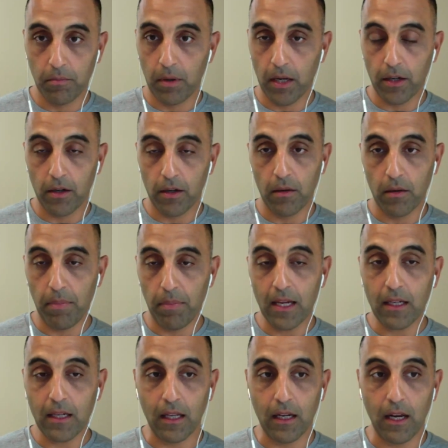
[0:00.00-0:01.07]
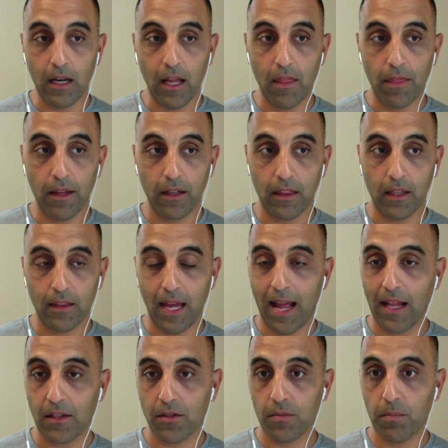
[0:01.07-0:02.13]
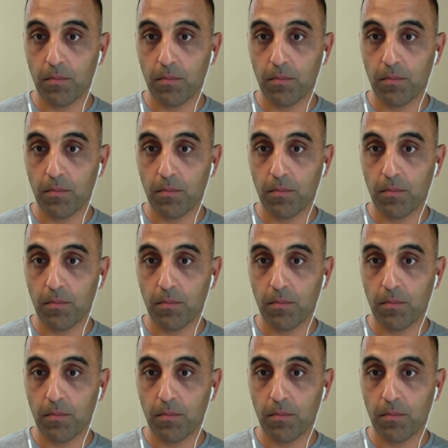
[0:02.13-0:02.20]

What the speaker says: butter and bacon and think that that's